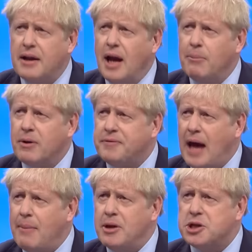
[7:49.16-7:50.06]
number of
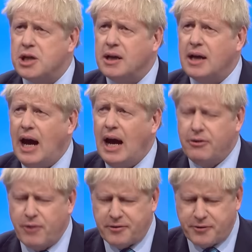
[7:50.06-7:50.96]
damaging and
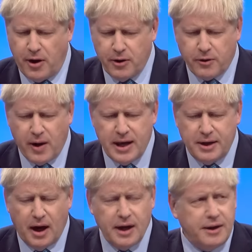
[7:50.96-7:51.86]
retrograde
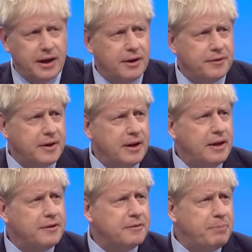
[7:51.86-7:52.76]
ideas in
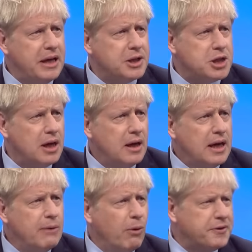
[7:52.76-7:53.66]
his speech.
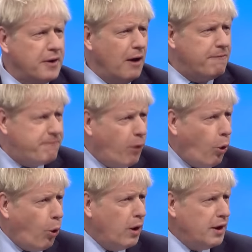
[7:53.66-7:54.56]
He wants a
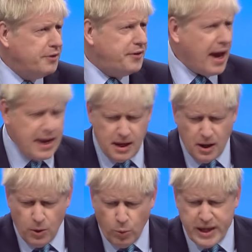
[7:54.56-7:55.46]
four-day
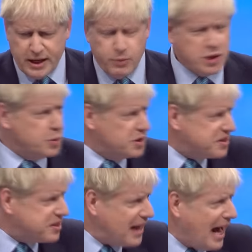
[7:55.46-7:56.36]
week, which would
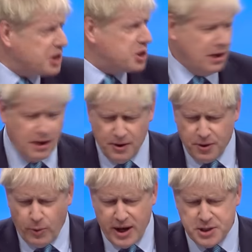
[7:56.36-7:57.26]
slash the
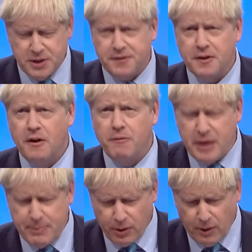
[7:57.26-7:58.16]
wages of
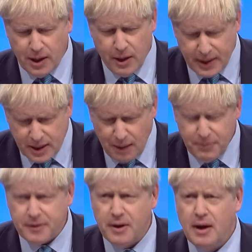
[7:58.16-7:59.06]
people on low
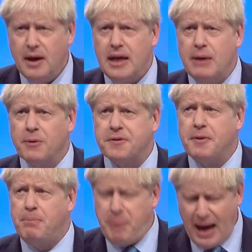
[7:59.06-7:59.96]
incomes. He wants to
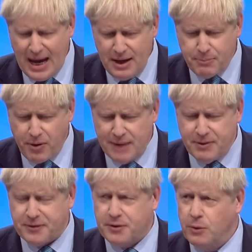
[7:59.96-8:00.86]
ban
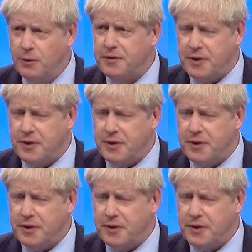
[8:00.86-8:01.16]
private schools and